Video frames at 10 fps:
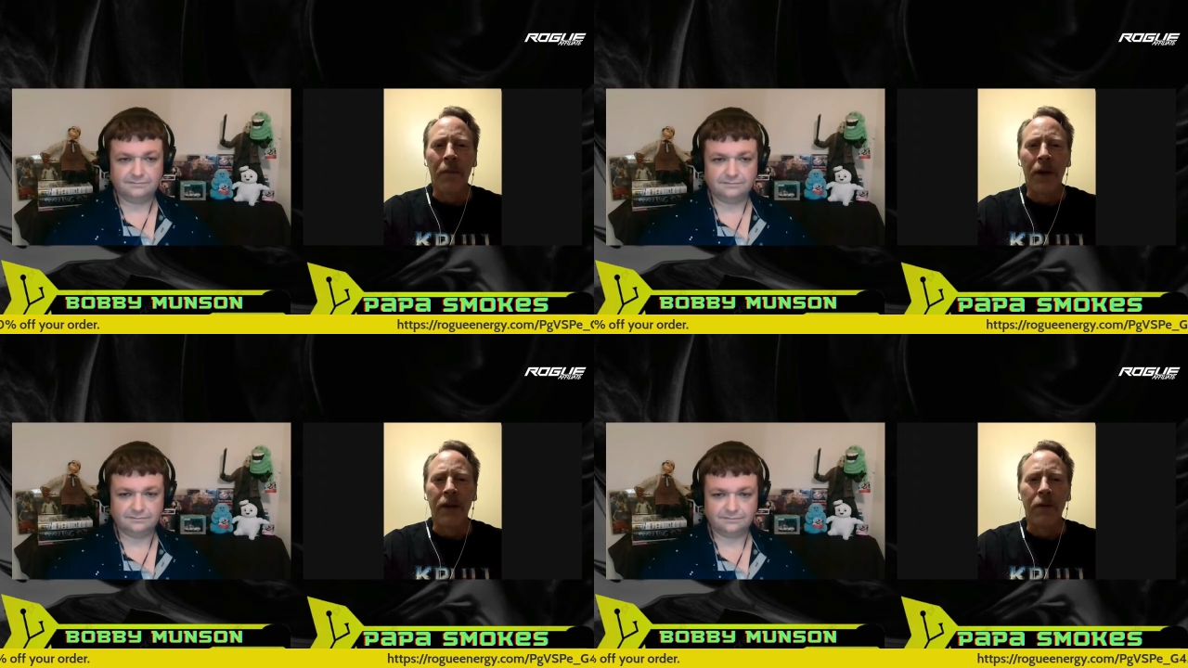
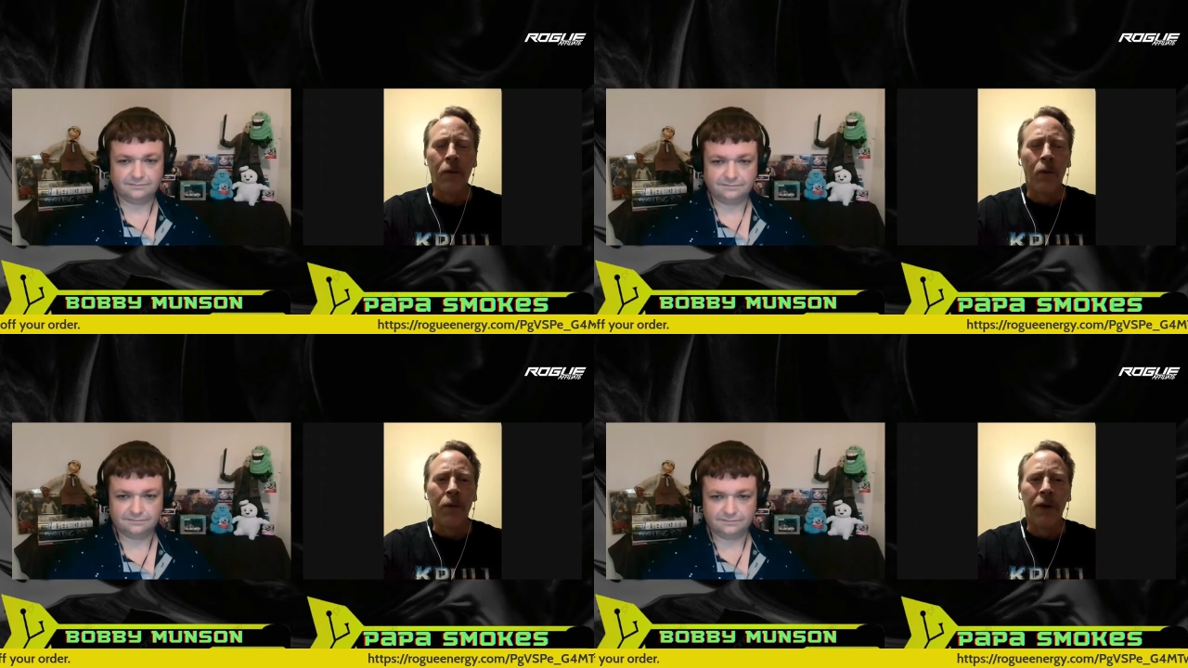Speaker 1: But
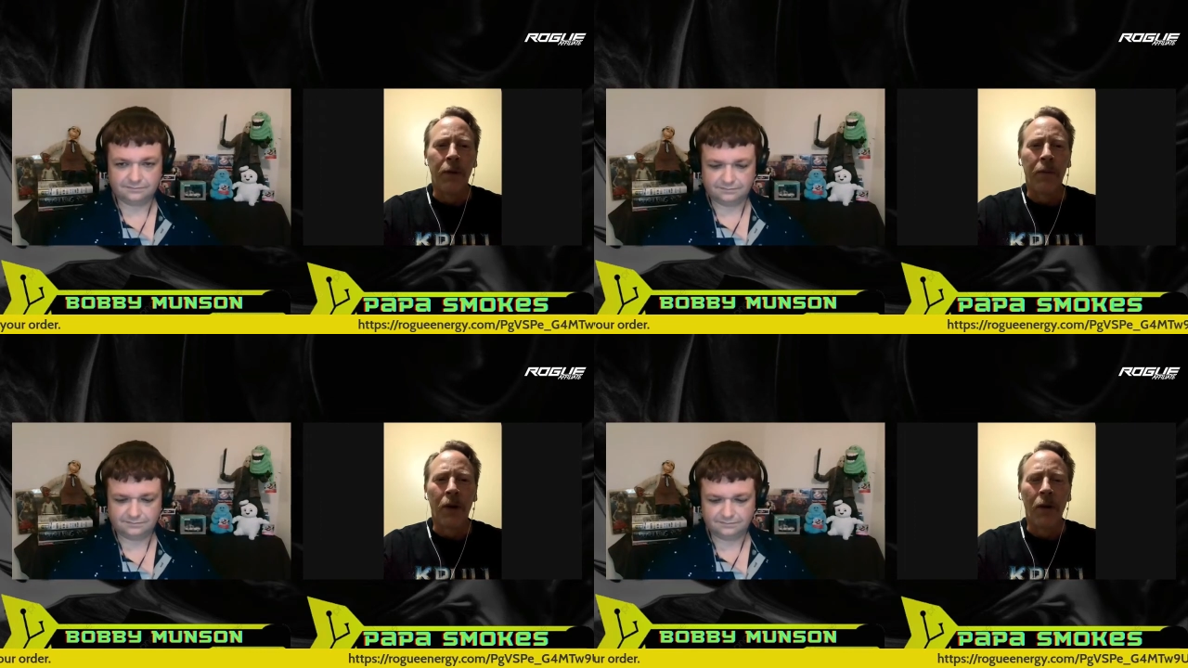
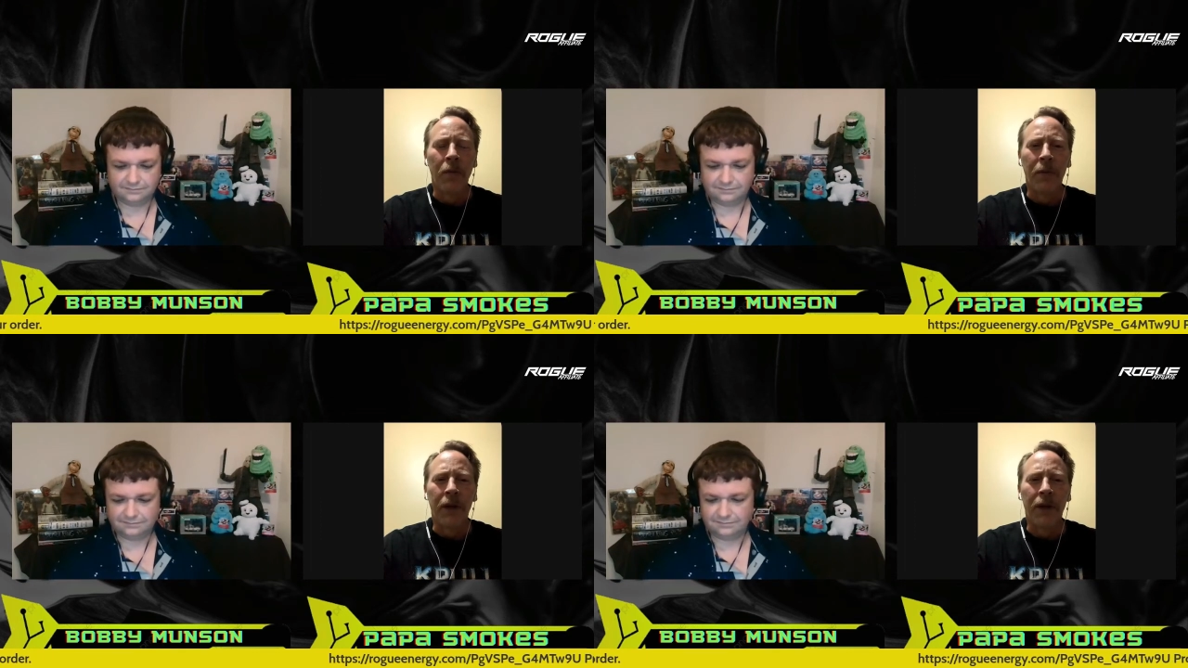the
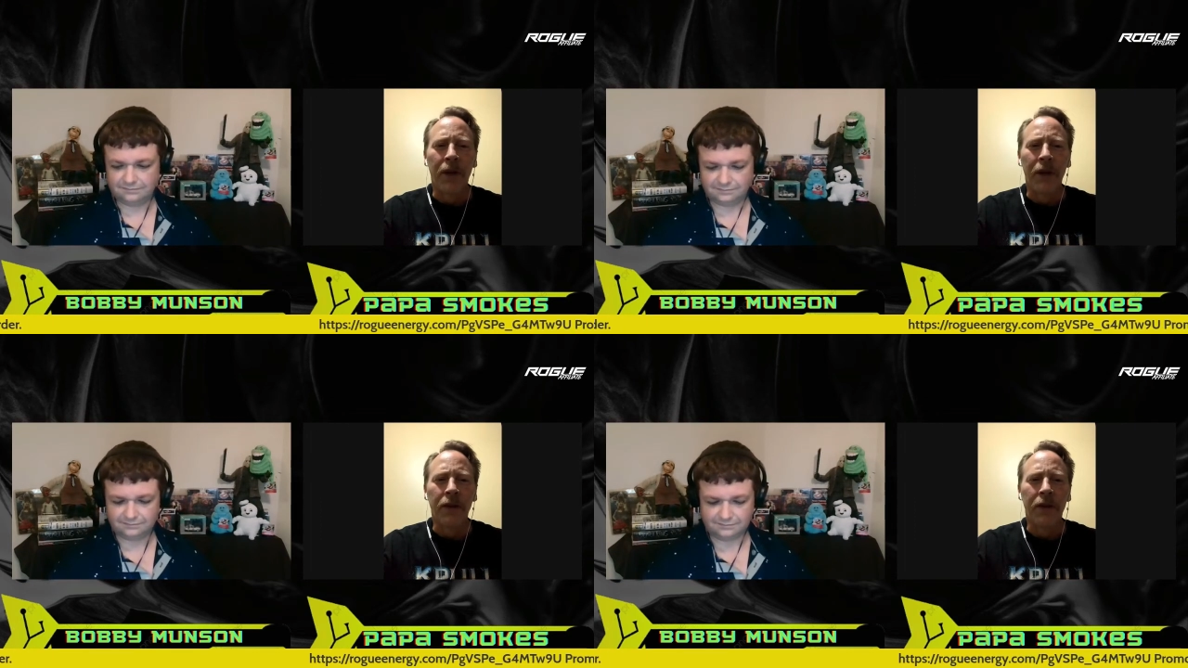problem that
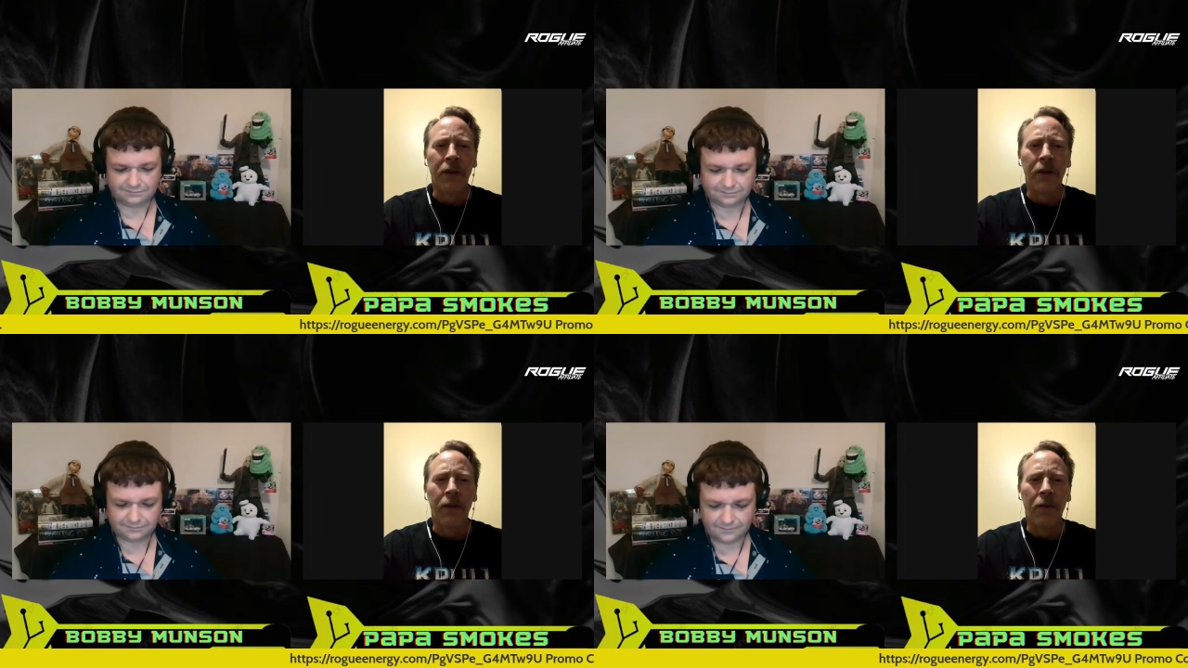
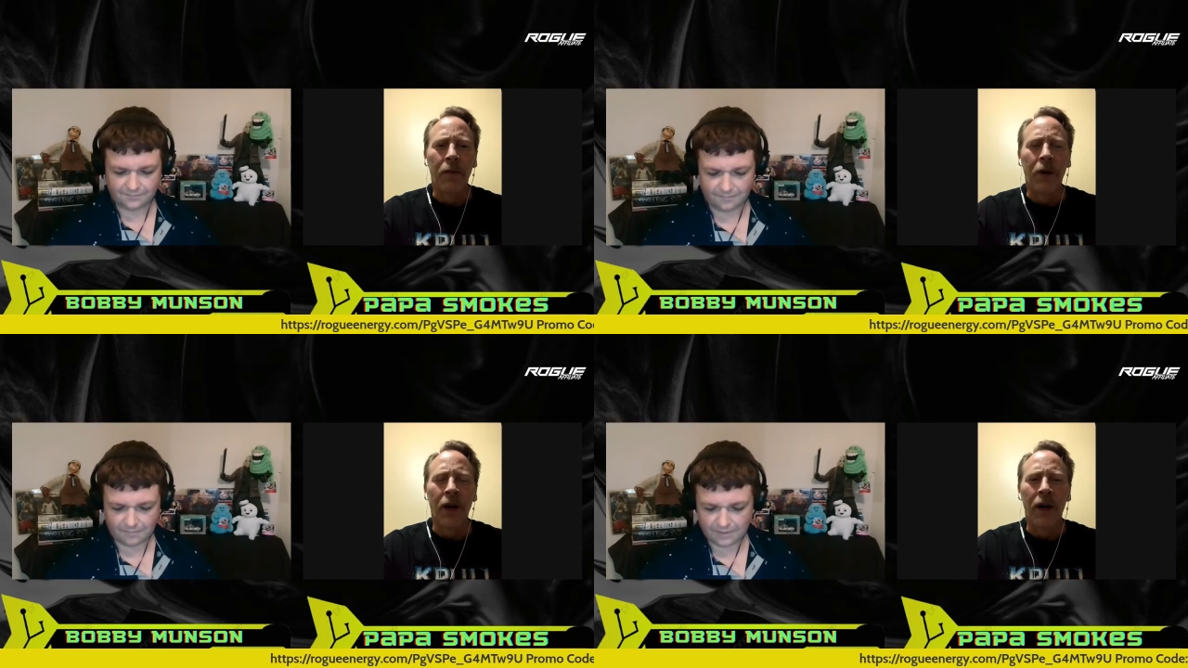Dusty
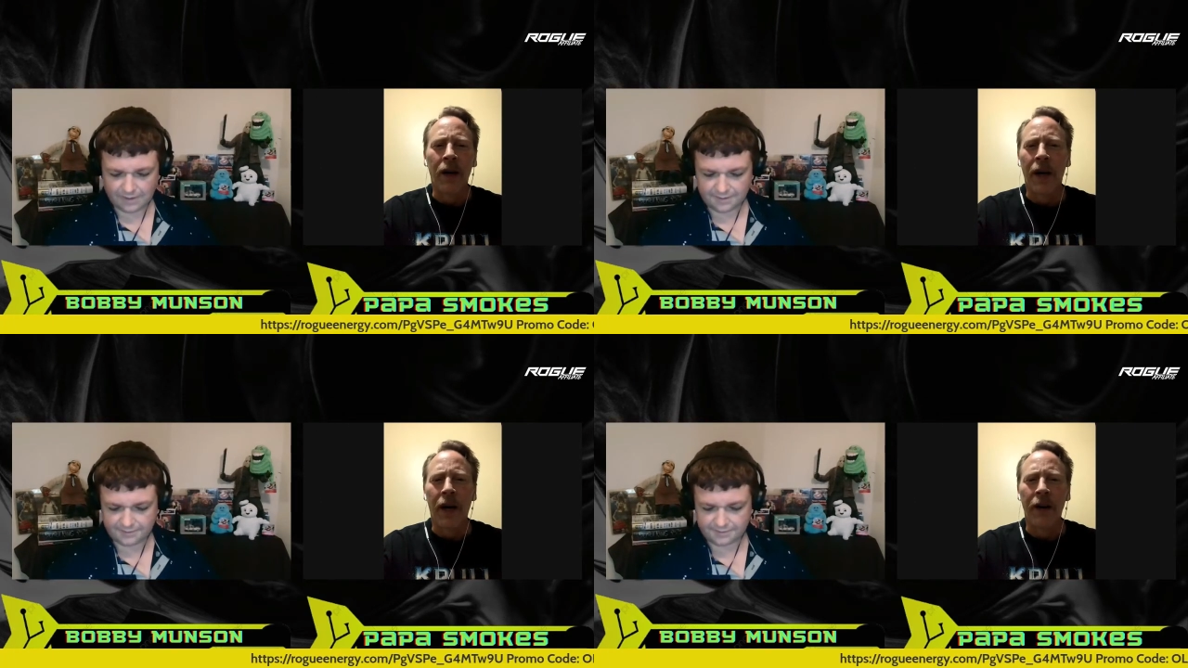
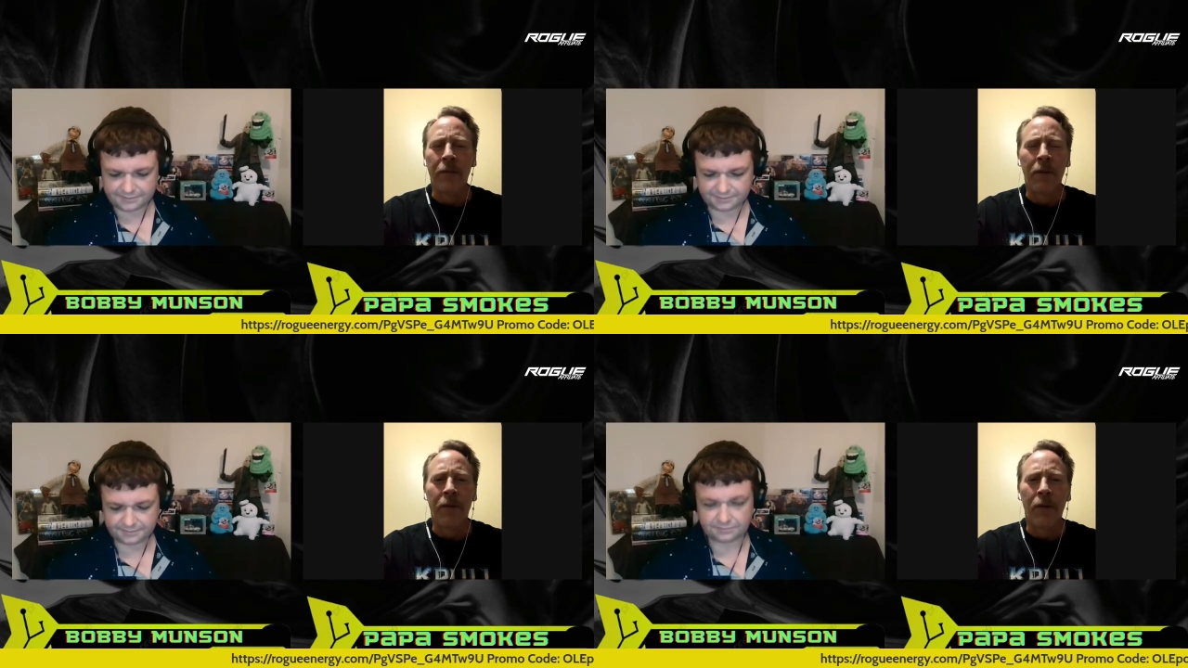uh, had
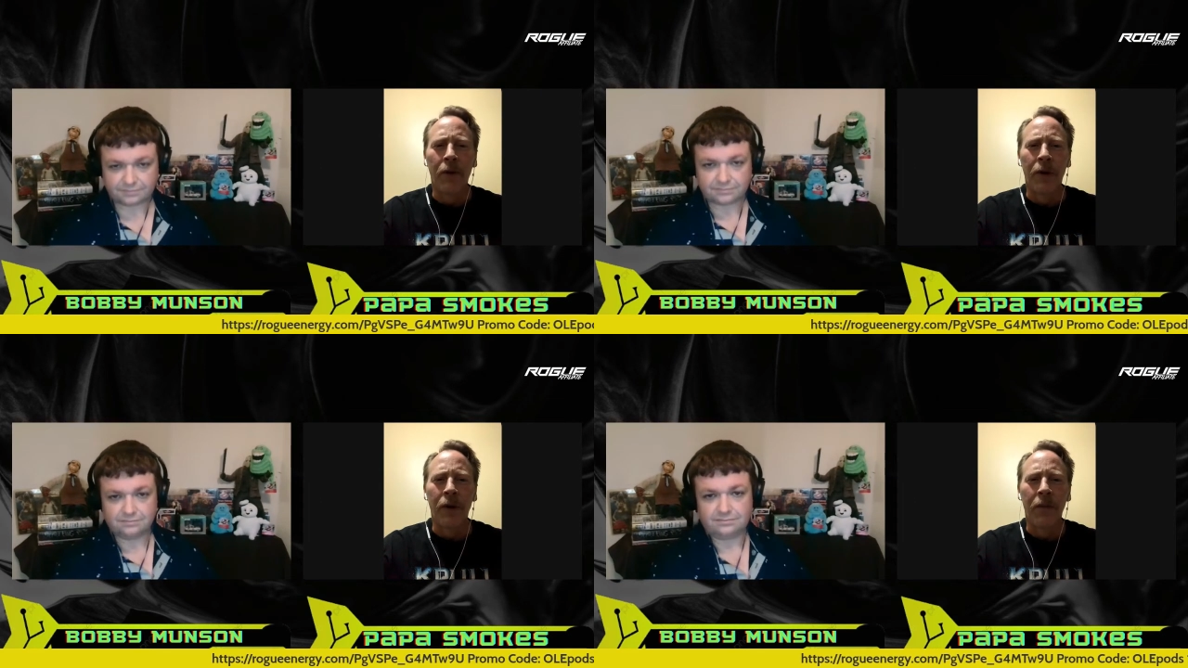
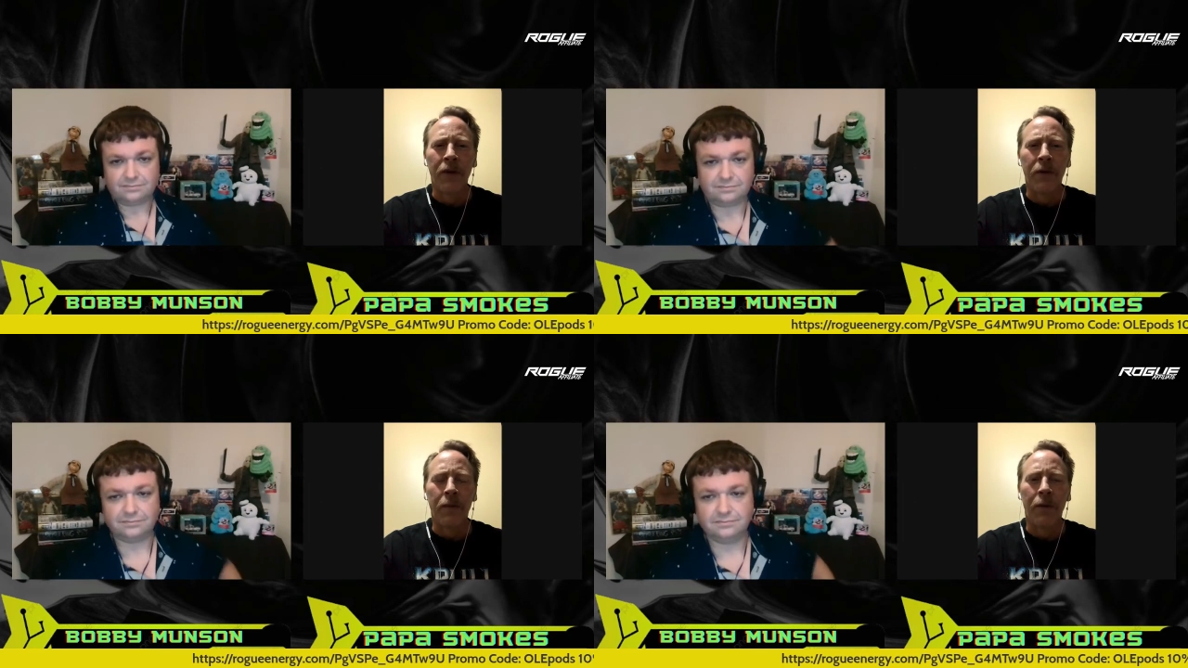before him
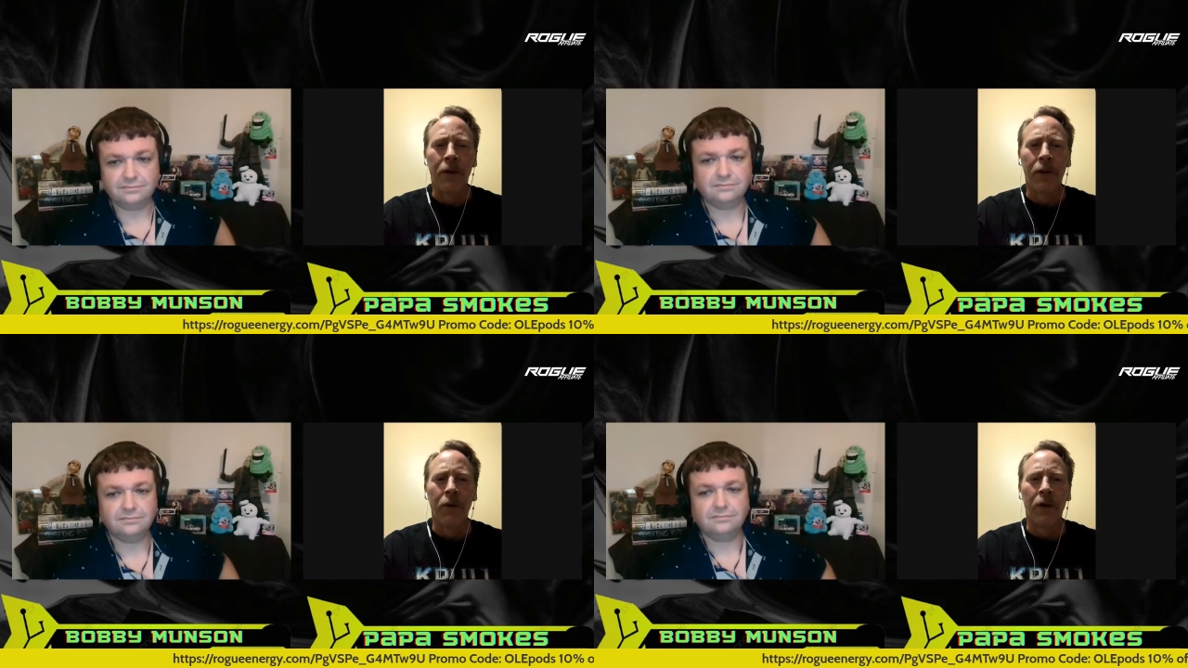as a
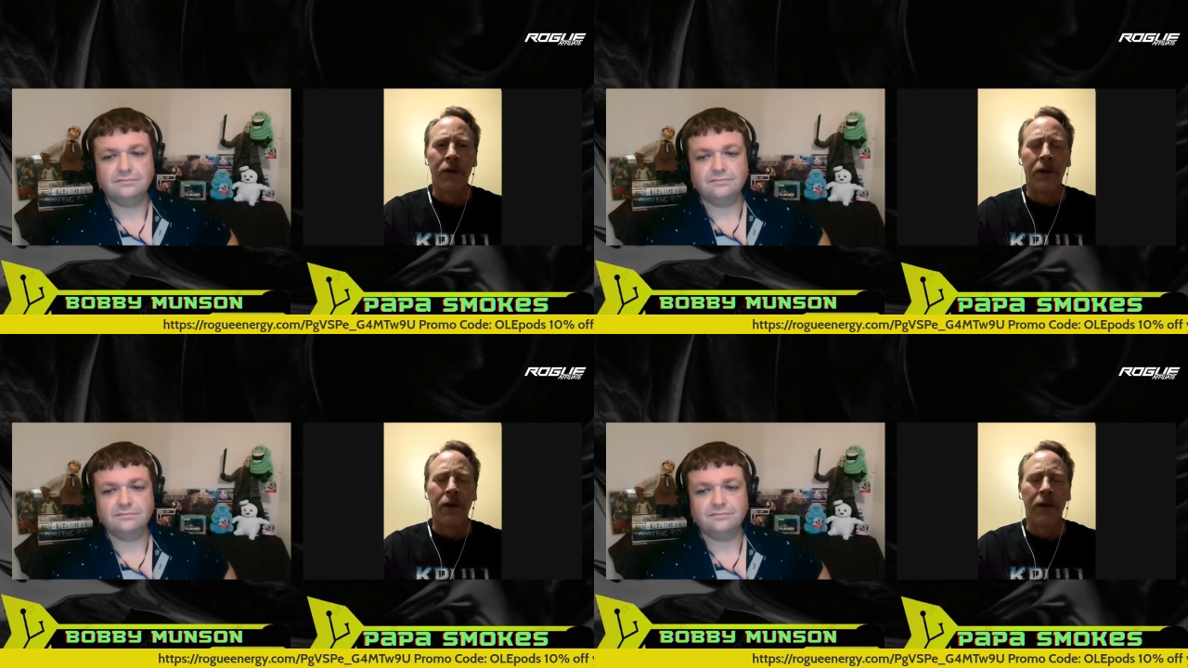booker was